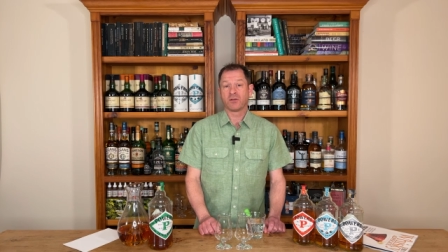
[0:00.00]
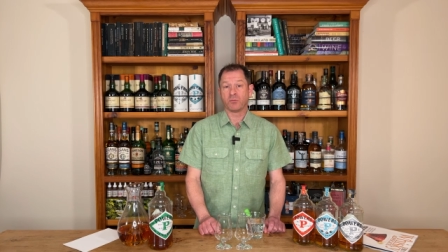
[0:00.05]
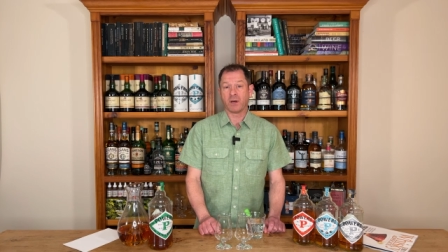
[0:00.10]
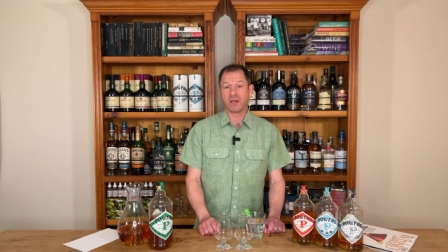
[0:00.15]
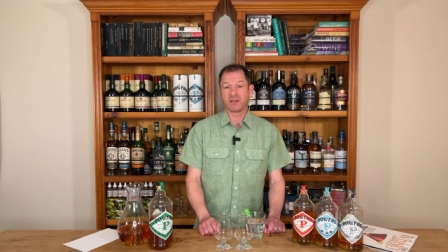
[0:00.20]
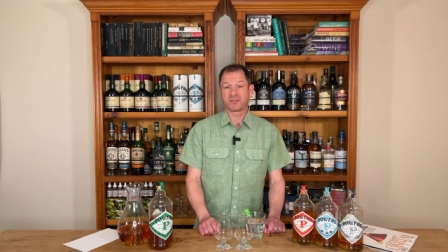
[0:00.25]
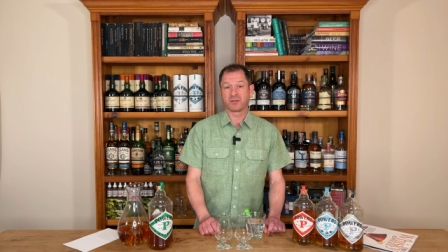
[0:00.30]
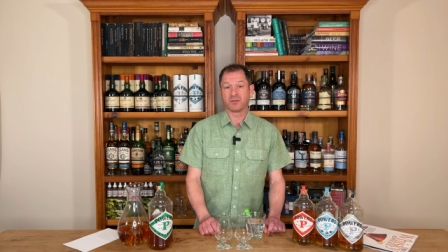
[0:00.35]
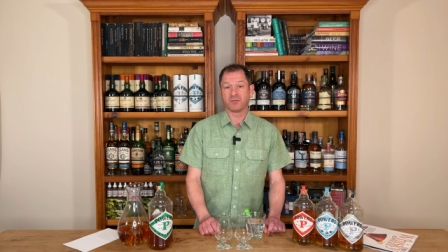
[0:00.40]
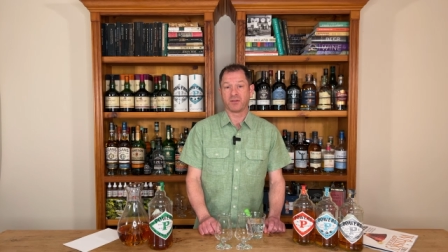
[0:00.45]

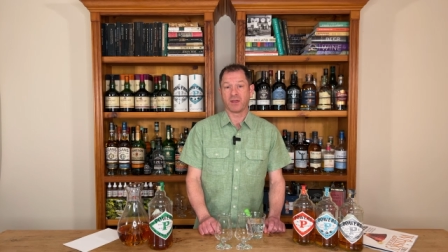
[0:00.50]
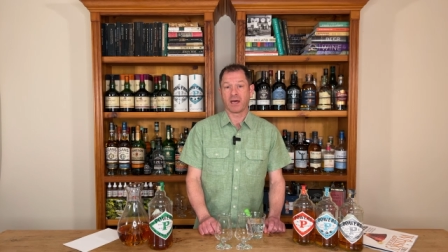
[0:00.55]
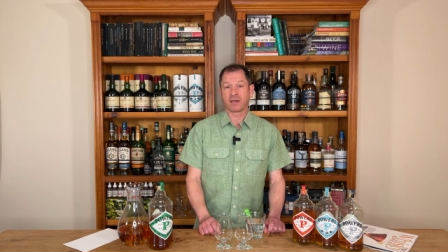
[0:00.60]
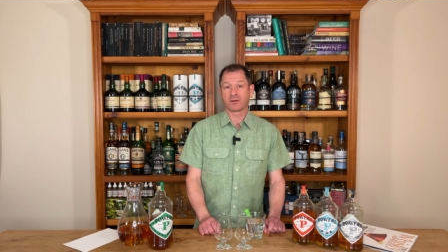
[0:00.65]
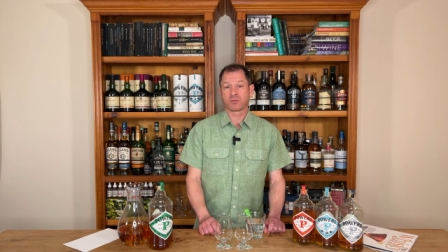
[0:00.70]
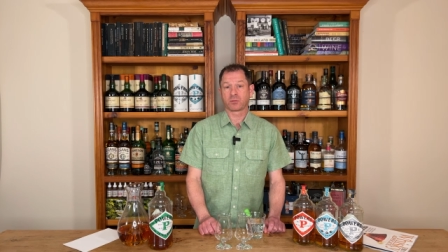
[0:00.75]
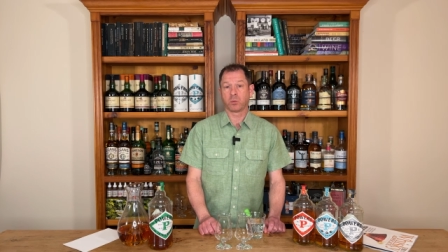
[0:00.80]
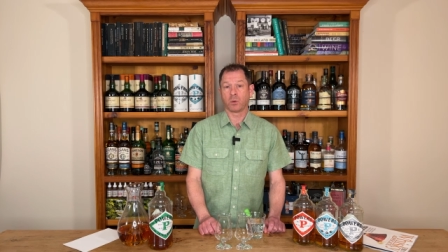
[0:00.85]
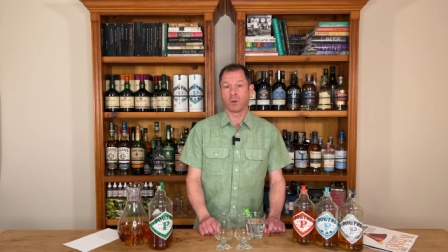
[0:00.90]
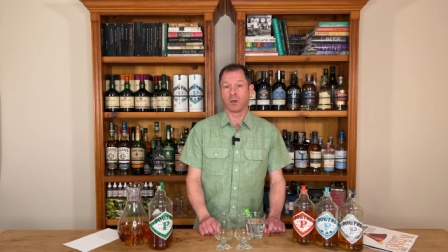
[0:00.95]
The rest of
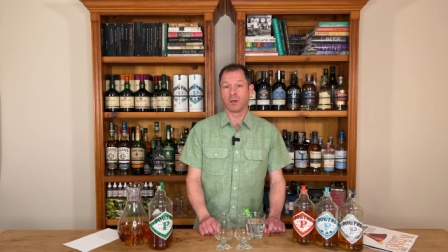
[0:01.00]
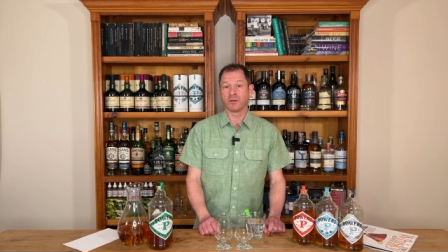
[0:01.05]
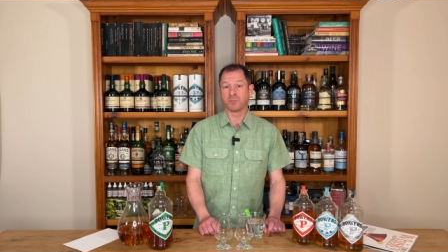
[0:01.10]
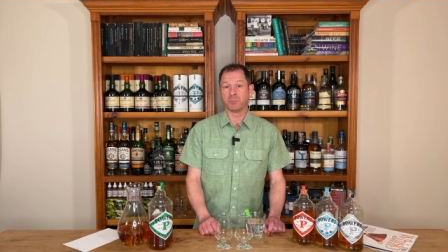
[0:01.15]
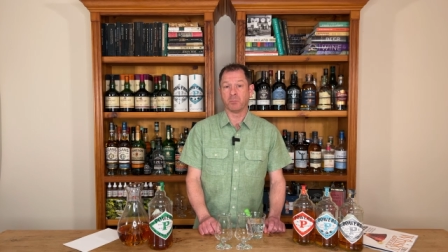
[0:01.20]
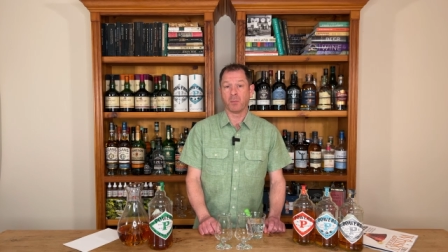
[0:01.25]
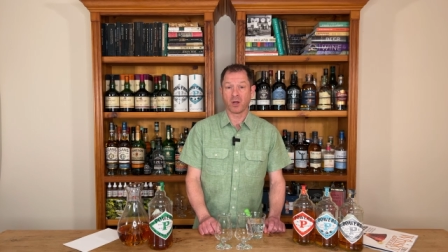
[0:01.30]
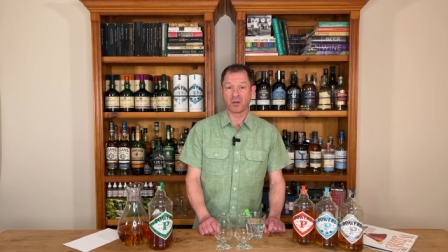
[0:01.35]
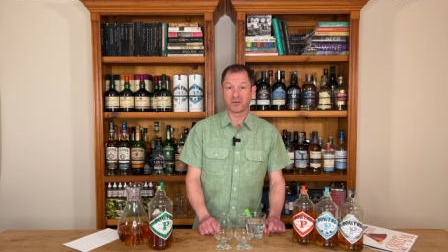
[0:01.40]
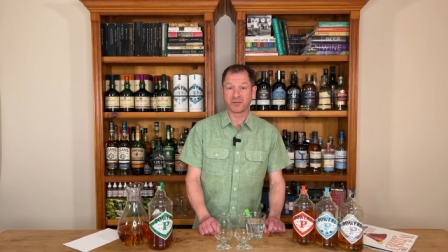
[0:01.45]
that
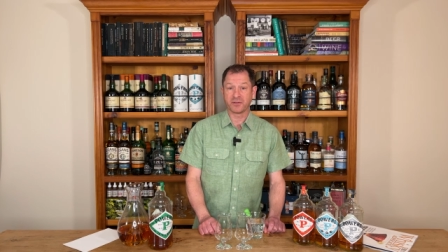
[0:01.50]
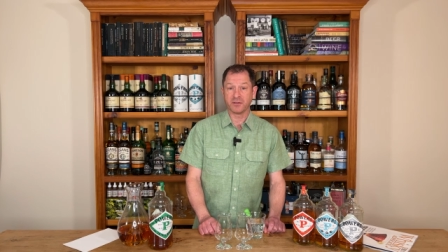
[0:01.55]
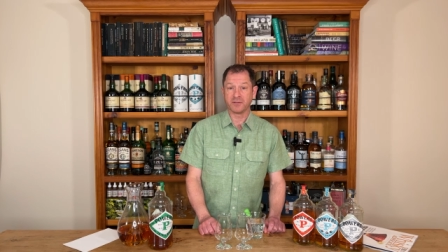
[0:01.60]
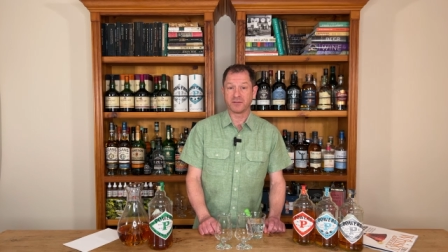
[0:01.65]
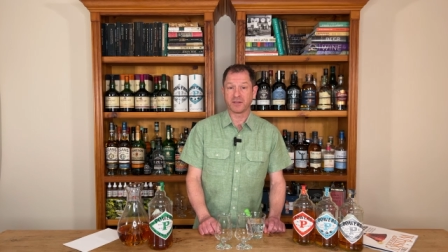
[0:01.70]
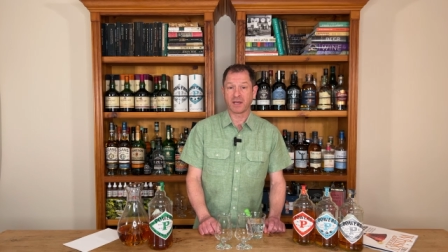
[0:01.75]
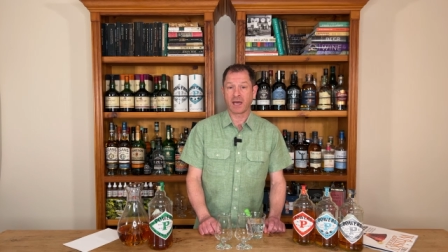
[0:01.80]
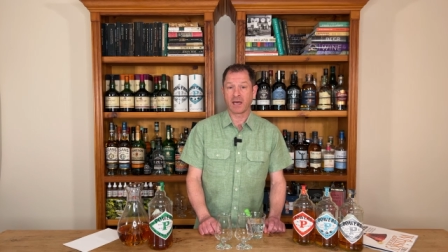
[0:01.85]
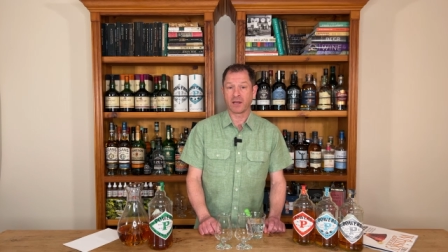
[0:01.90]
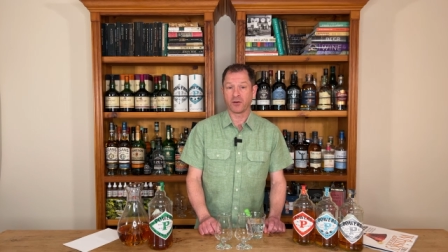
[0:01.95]
was
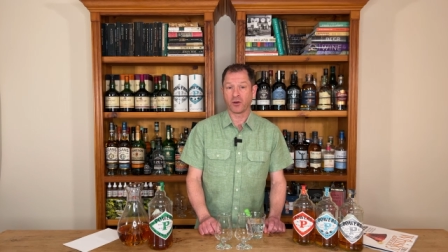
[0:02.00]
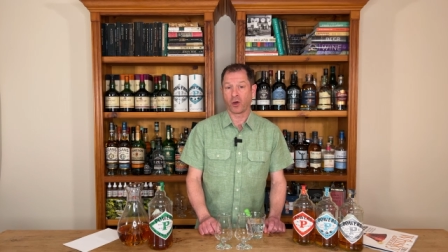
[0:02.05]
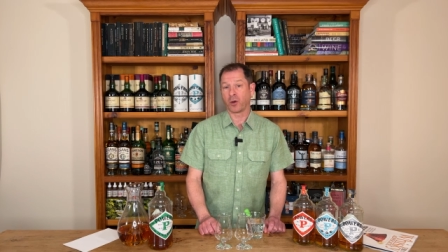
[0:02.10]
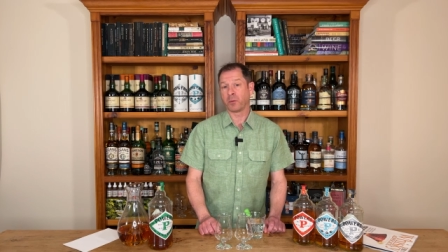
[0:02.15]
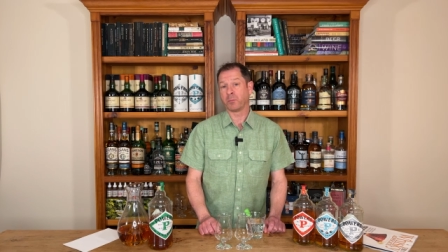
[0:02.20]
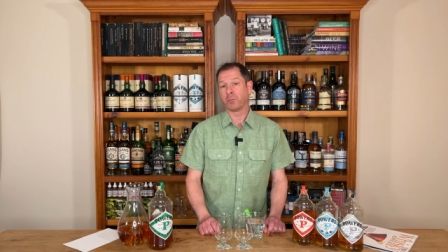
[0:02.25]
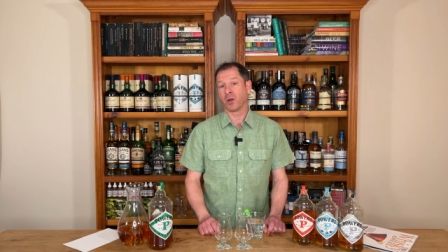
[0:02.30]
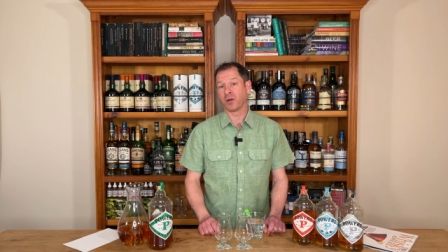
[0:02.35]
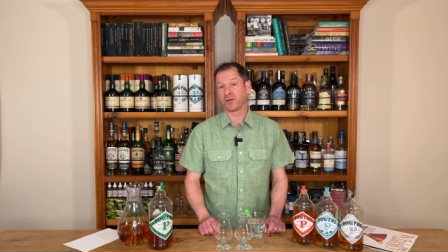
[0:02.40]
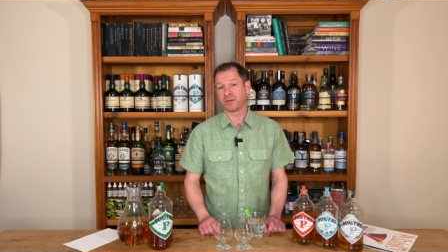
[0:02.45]
malted and
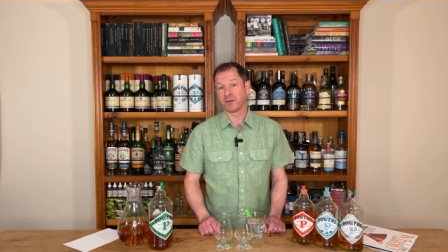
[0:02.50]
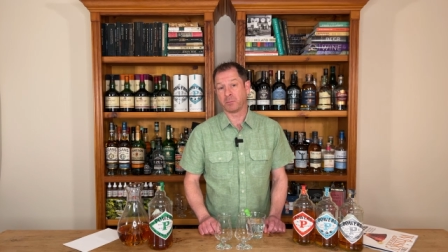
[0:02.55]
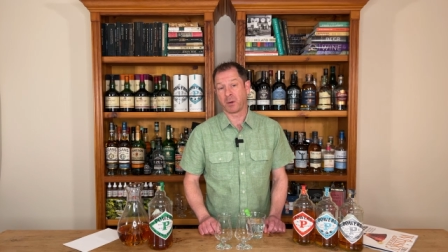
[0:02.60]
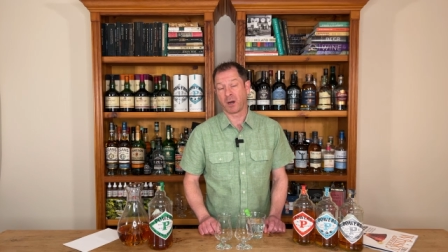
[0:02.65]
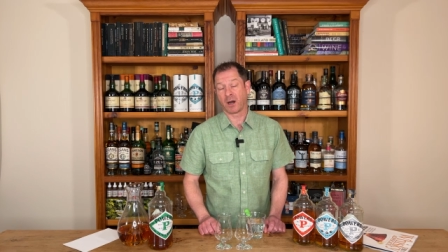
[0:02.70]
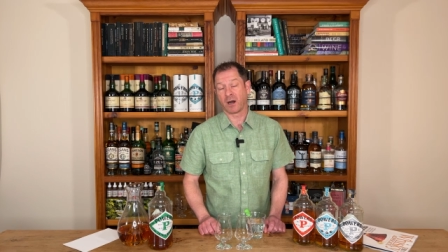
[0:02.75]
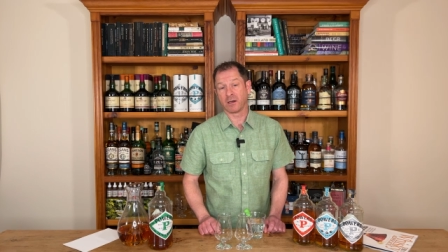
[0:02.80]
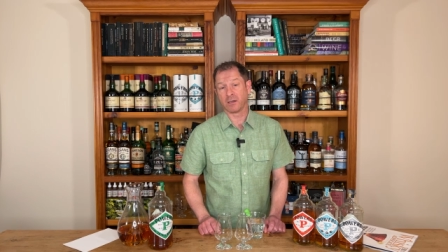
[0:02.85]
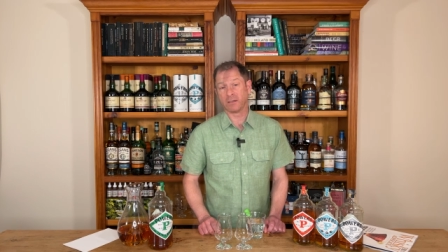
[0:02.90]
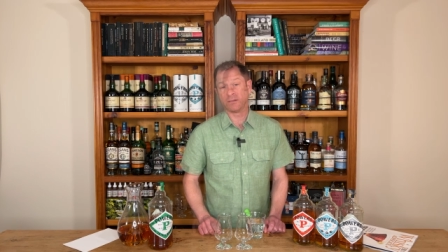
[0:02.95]

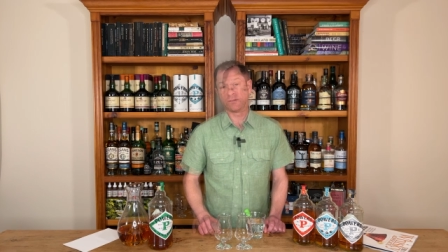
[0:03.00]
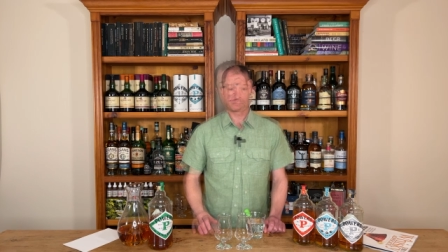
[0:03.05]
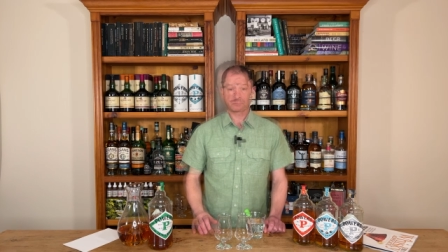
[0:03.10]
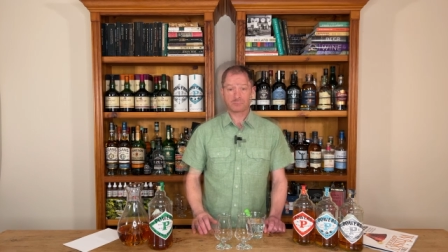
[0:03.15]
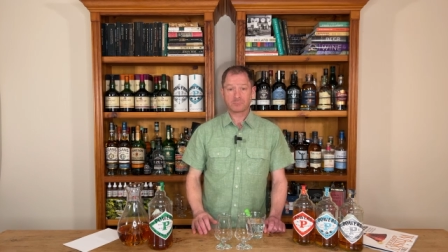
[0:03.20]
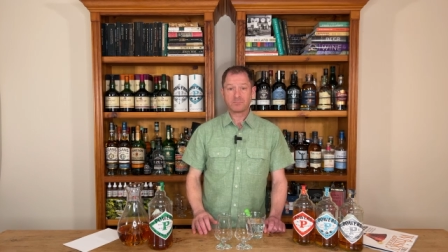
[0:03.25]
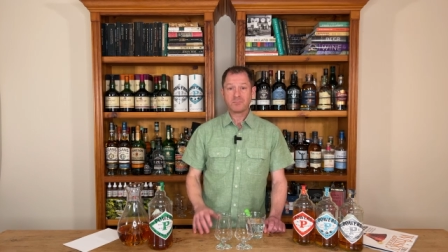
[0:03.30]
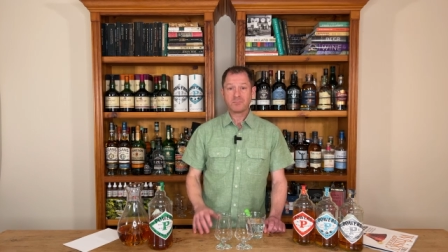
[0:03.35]
unmalted barley.